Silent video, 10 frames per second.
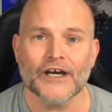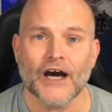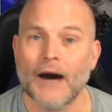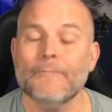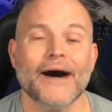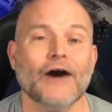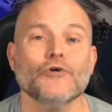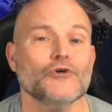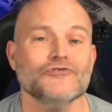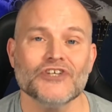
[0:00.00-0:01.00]

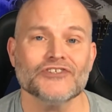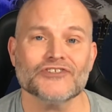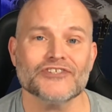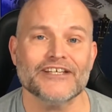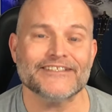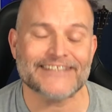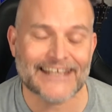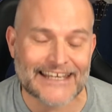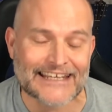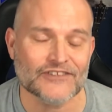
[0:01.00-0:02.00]
about who Jesus is
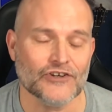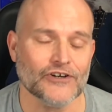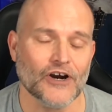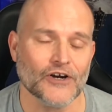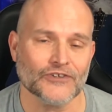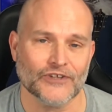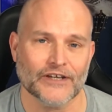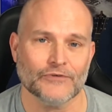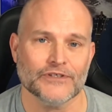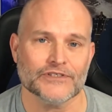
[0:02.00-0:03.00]
in their heart
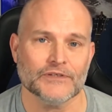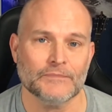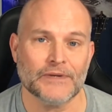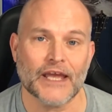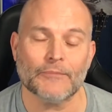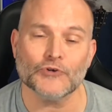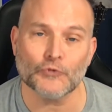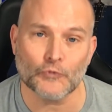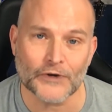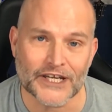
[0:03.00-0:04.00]
language, be able to
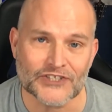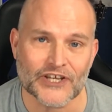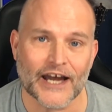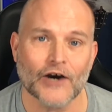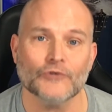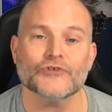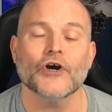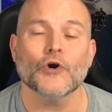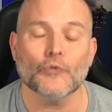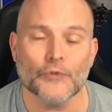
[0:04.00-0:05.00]
reach out,
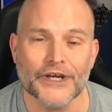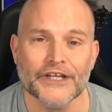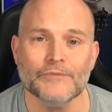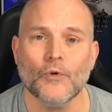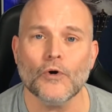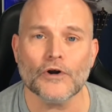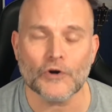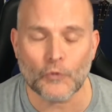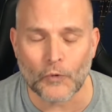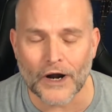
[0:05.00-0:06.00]
read more,
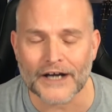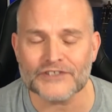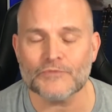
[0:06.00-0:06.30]
watch